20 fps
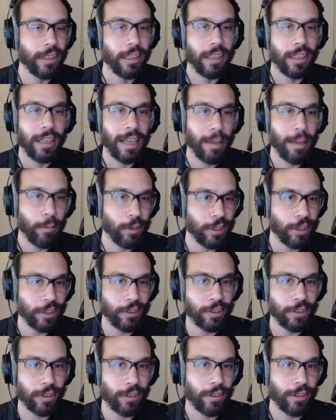Hemorrhaging
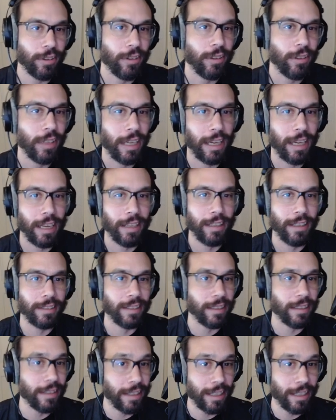Circle and the
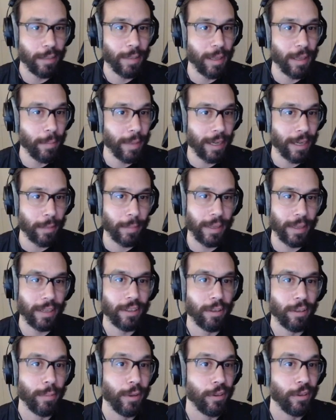Titanium Impact Band
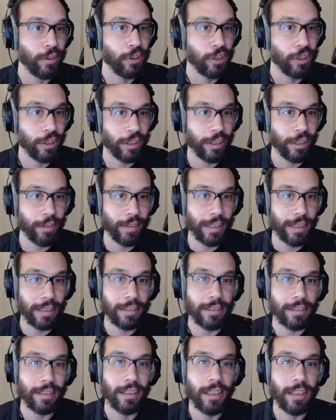are both agility
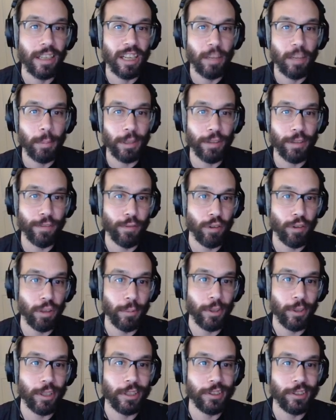rings, but the
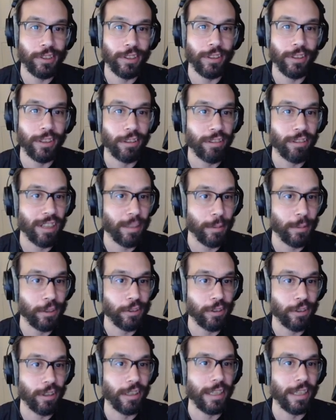former is still an incredibly
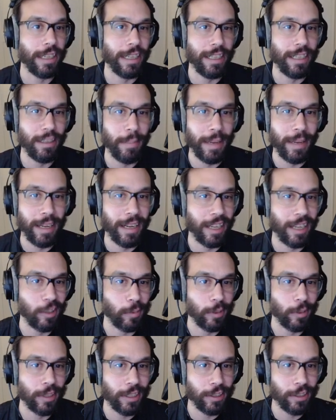strong and in-demand
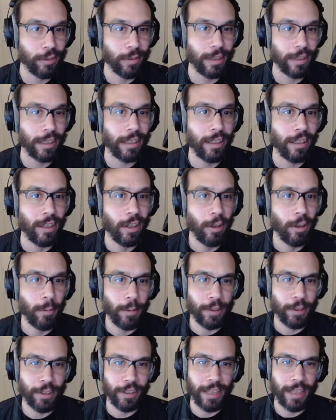expertise ring,
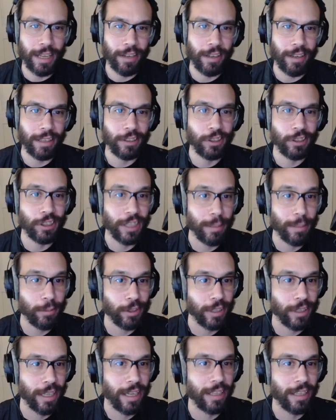while the latter has a gem
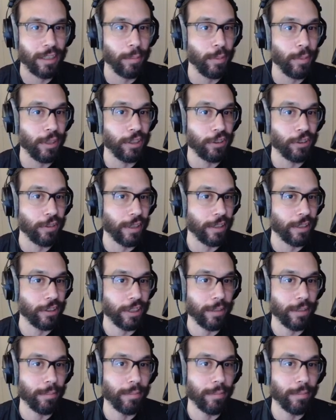slot to put a strength gem.